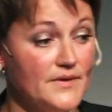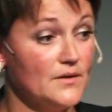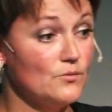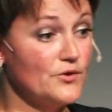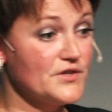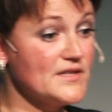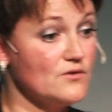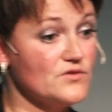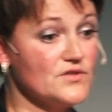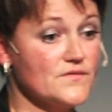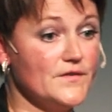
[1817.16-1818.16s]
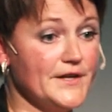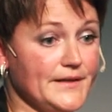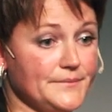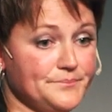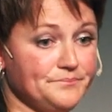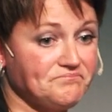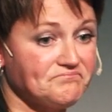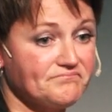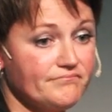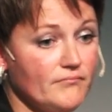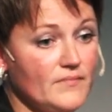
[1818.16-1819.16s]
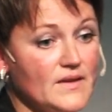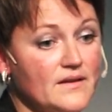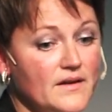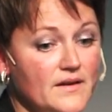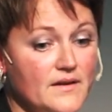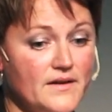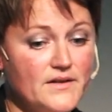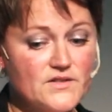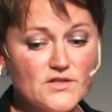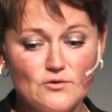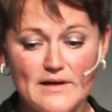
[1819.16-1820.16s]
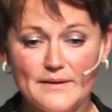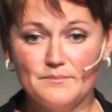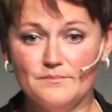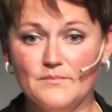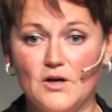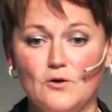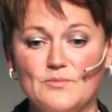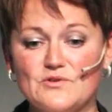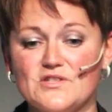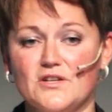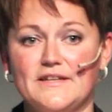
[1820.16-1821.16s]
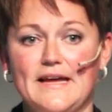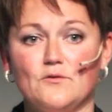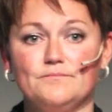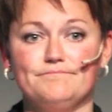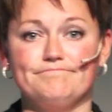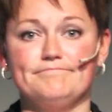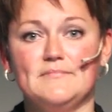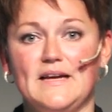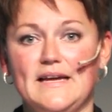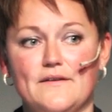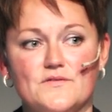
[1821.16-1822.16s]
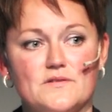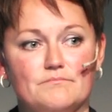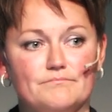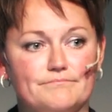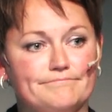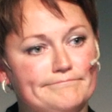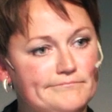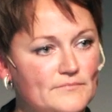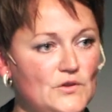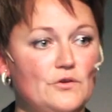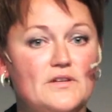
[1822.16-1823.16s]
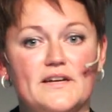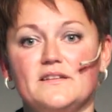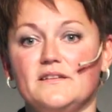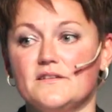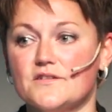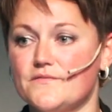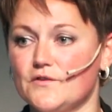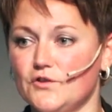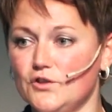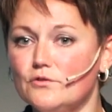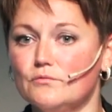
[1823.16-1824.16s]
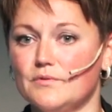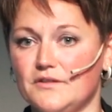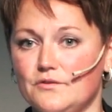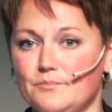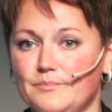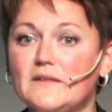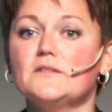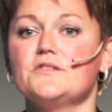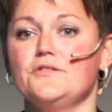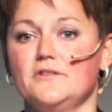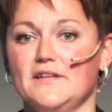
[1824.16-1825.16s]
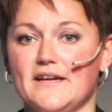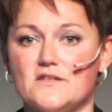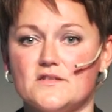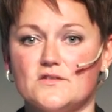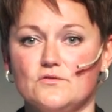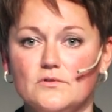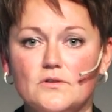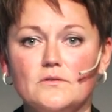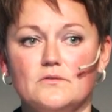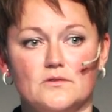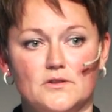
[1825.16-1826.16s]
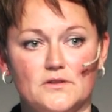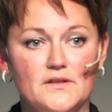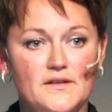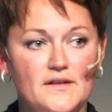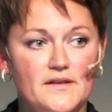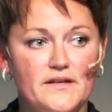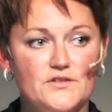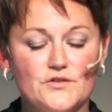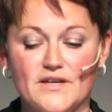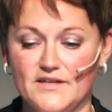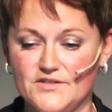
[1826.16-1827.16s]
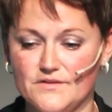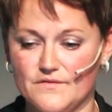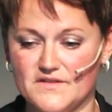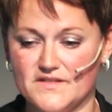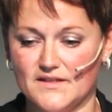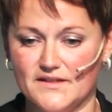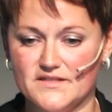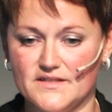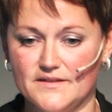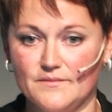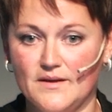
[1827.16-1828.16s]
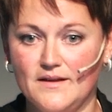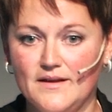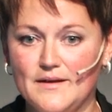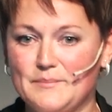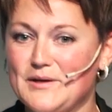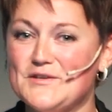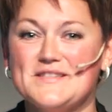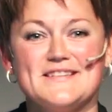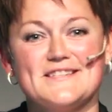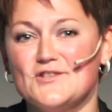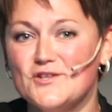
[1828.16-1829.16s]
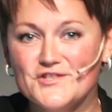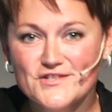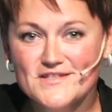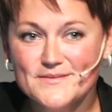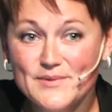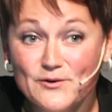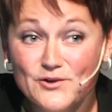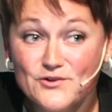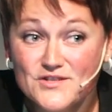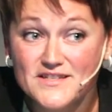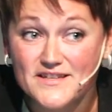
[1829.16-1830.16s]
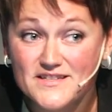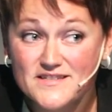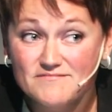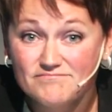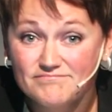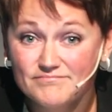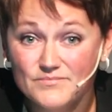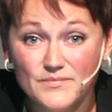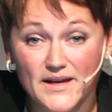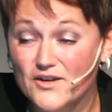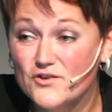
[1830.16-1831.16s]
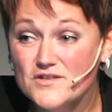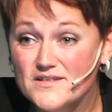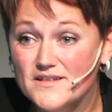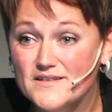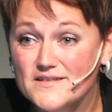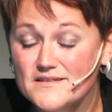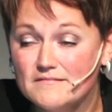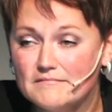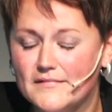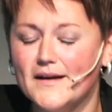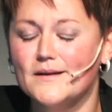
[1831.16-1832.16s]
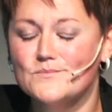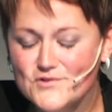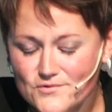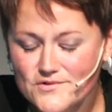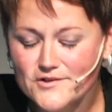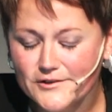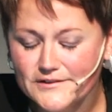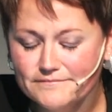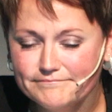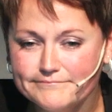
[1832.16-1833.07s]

and it works out just fine. So I'm almost done now. I have some good ideas for you when you build your next school or education facility, because it's not just about acoustics. Acoustics, I'm so sorry,